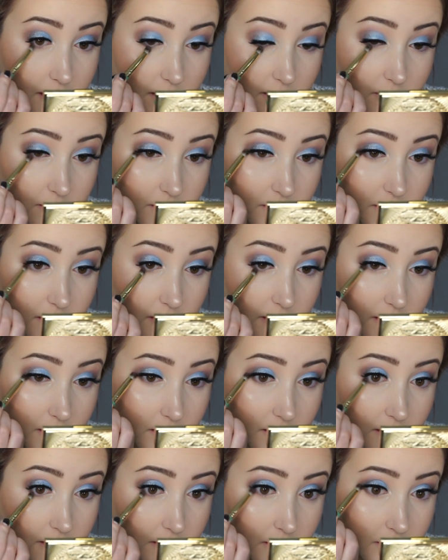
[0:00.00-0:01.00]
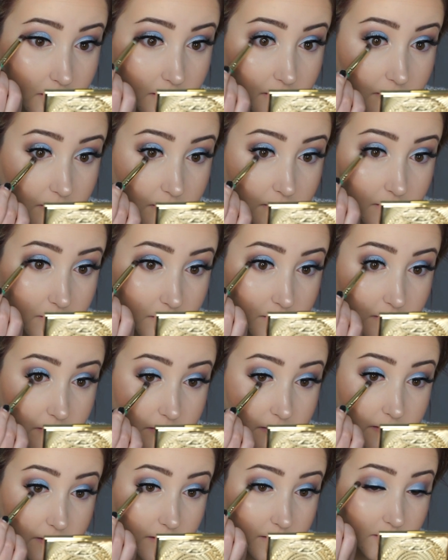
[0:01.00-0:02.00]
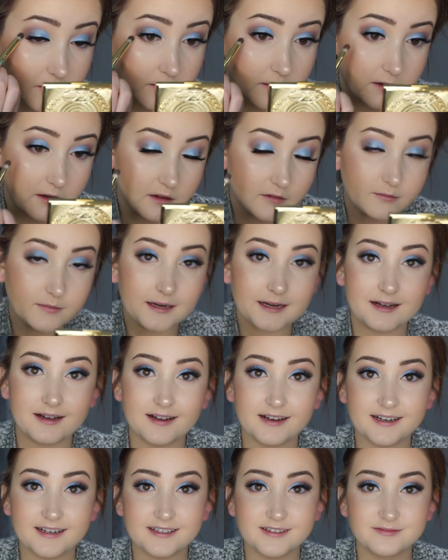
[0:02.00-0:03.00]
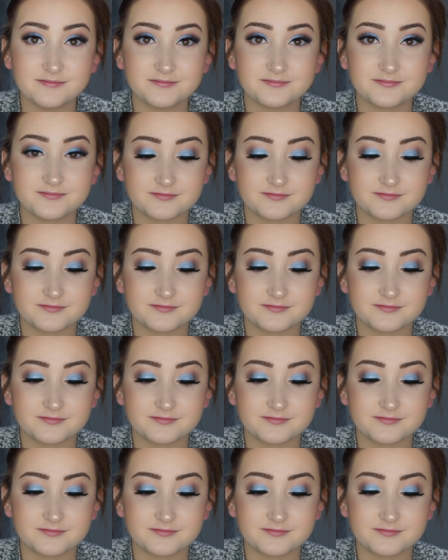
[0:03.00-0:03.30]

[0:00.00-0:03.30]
outer third of my eye.